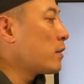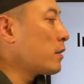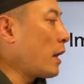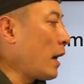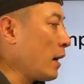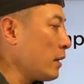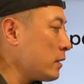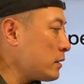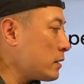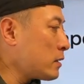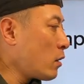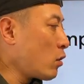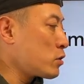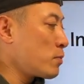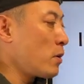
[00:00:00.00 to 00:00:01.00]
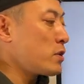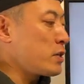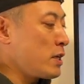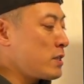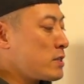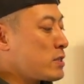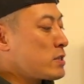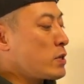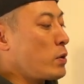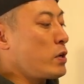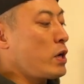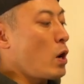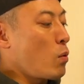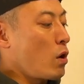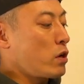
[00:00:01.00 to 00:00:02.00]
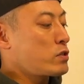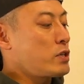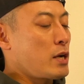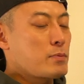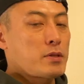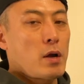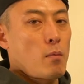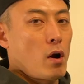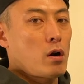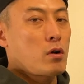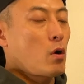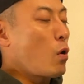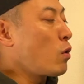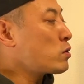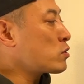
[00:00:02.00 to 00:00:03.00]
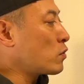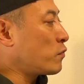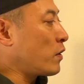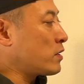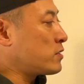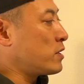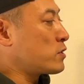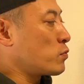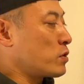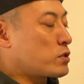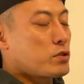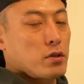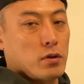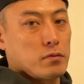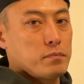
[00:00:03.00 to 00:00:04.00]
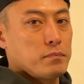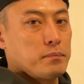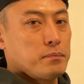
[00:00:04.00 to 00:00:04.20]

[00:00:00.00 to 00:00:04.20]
Then Osmosis, Serum Network, Synapse Network also face this risk too.